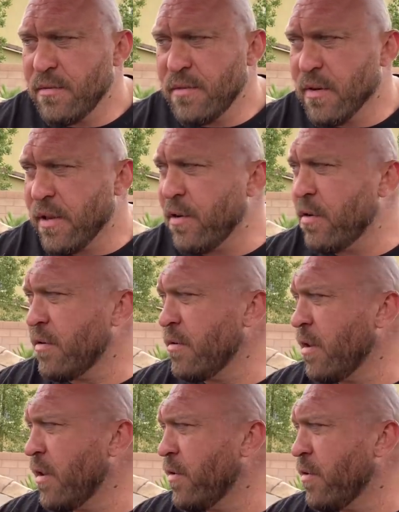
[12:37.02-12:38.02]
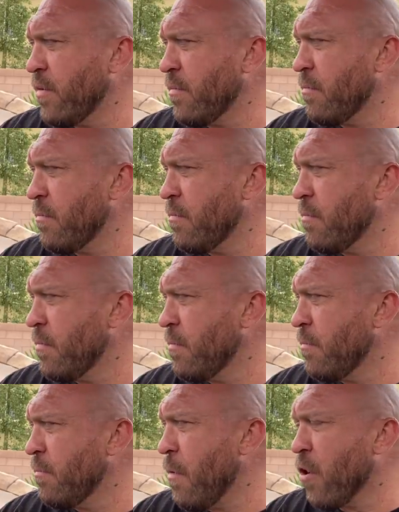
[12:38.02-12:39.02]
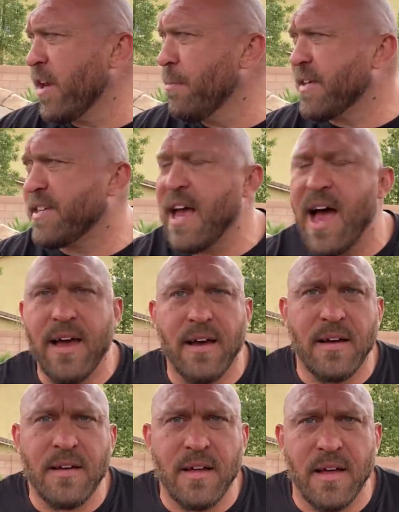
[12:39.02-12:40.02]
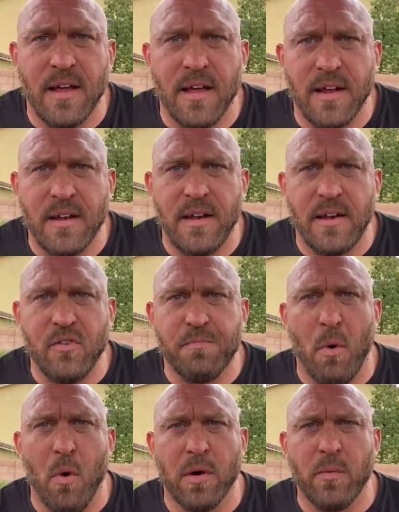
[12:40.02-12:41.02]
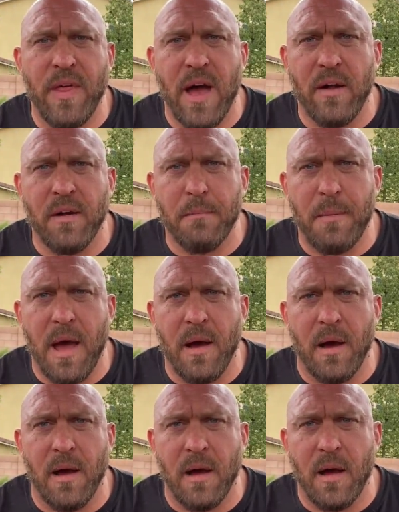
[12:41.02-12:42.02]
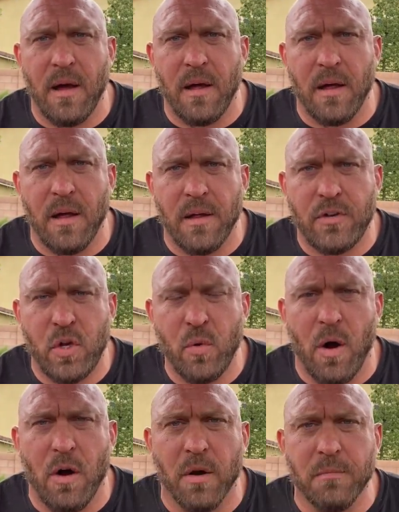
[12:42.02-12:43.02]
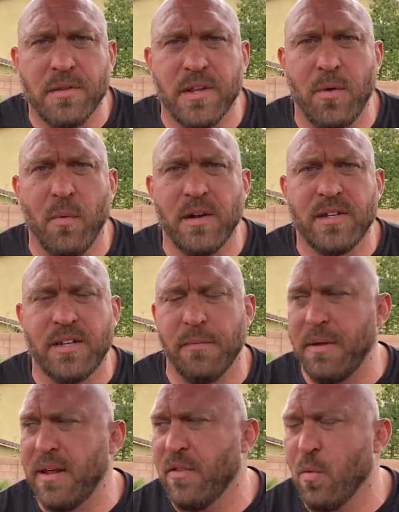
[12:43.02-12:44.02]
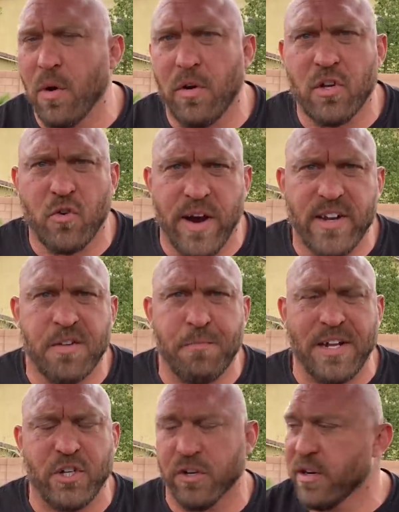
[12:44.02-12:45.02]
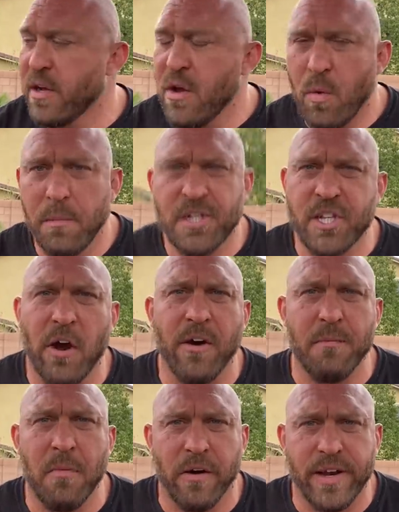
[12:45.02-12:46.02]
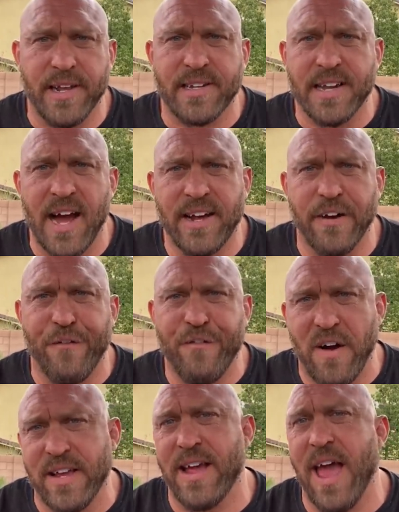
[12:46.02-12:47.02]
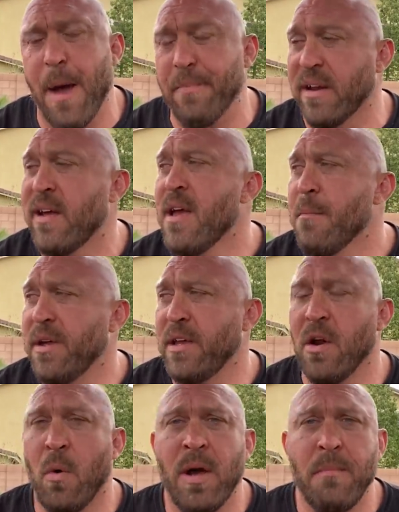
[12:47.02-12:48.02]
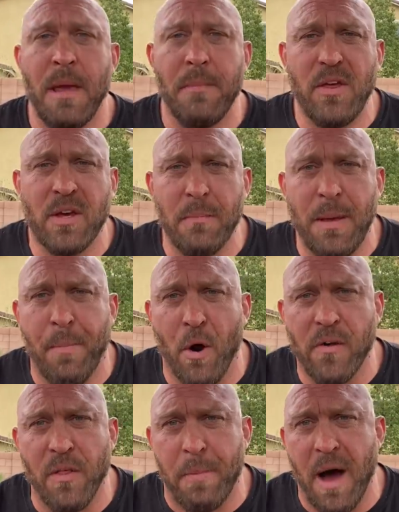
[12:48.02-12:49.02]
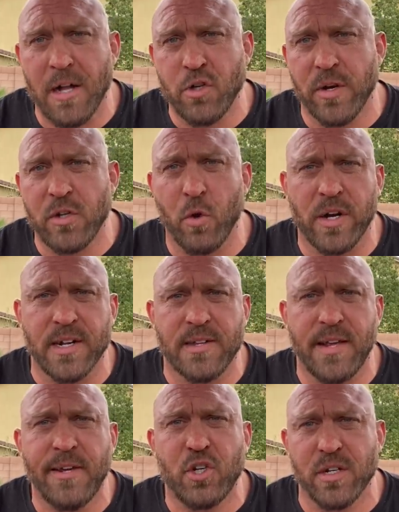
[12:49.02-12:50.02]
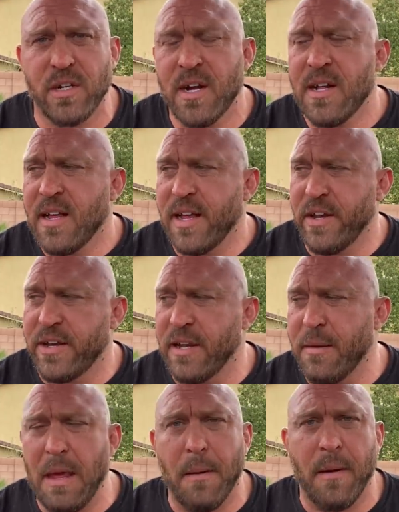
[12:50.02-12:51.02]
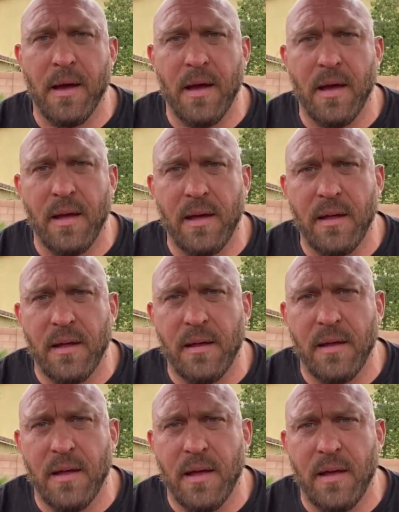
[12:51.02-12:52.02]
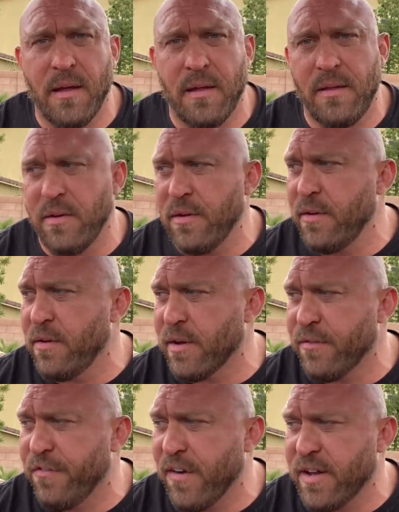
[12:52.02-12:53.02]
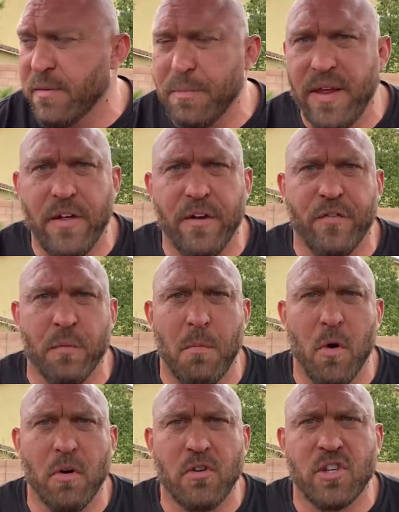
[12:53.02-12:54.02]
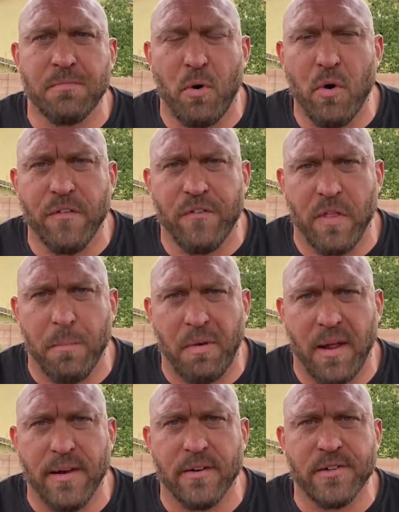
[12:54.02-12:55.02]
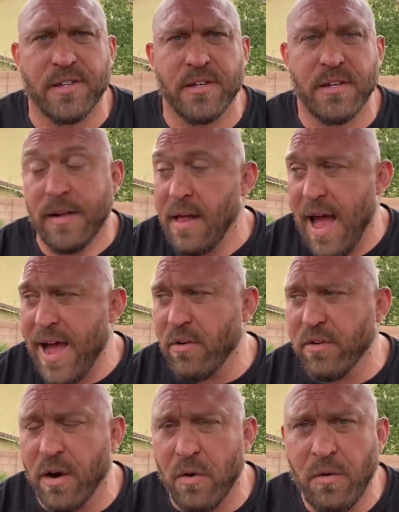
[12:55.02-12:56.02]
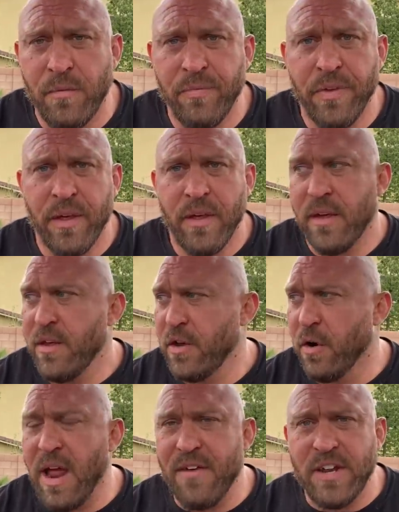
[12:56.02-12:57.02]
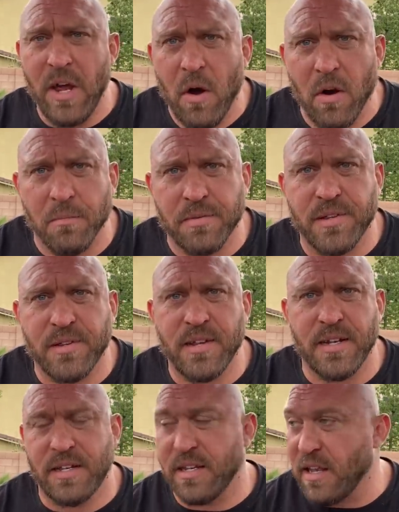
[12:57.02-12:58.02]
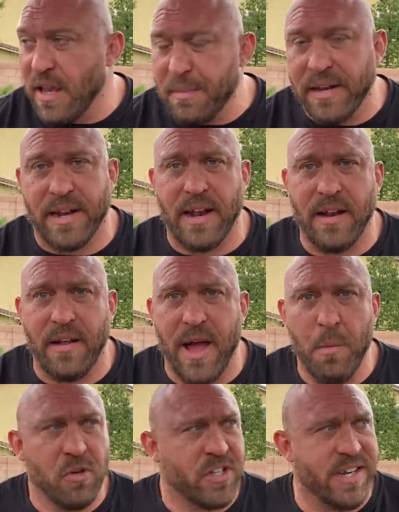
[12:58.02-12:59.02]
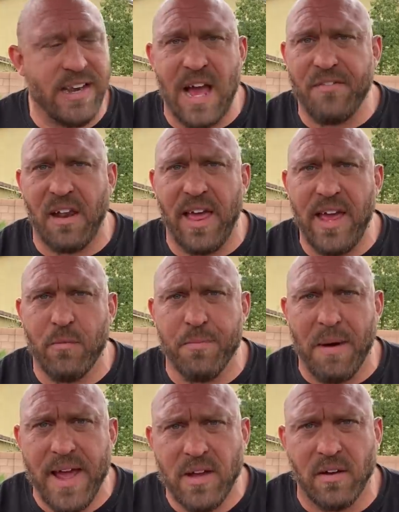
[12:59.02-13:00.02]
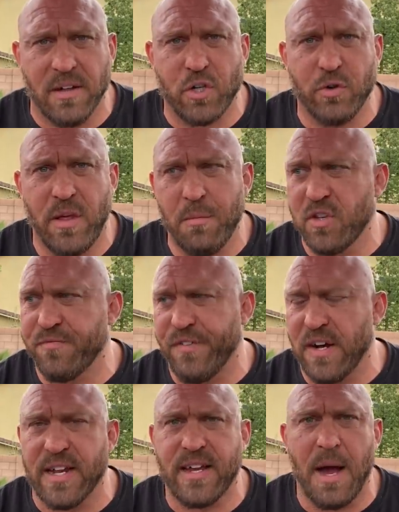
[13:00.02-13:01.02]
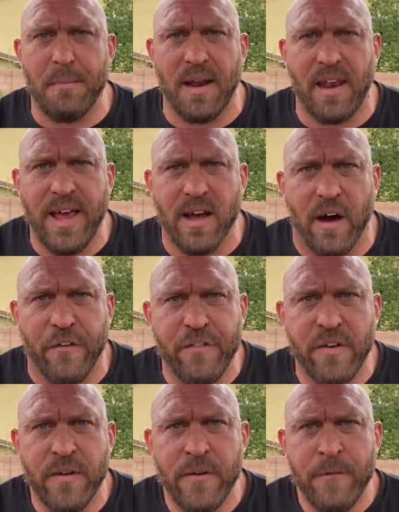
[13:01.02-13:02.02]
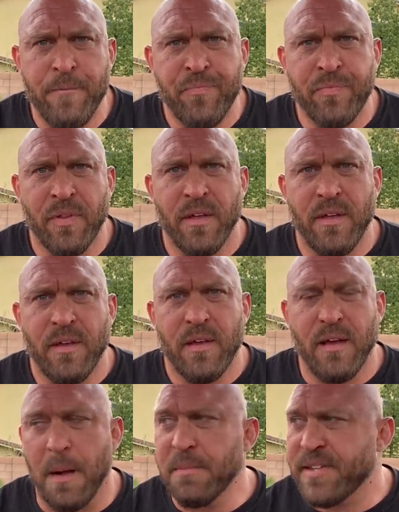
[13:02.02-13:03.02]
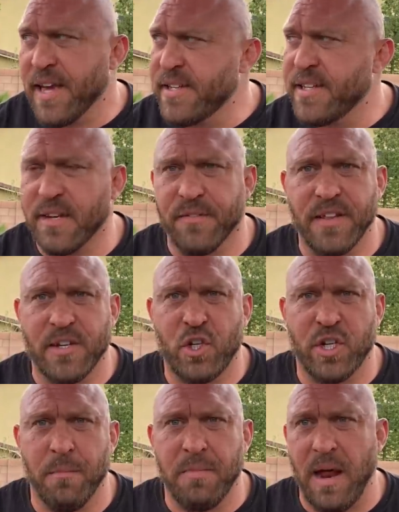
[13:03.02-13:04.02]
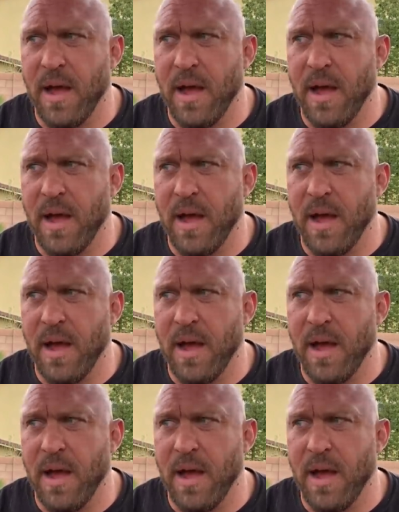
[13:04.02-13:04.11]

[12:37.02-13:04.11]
your little Marty Messiah, and he's born without two arms, and he wants to be the world's greatest pitcher. Well, I'm sorry, Marty. It's not going to fucking happen. But you know what? Maybe you could be part of the Padres organization, and you could be you could fucking be there for moral support for the players. I don't know. You don't have any arms. It's limited. I almost didn't have a leg with my ankle injury. They almost fucking cut my leg off. I'm sensitive to this shit, but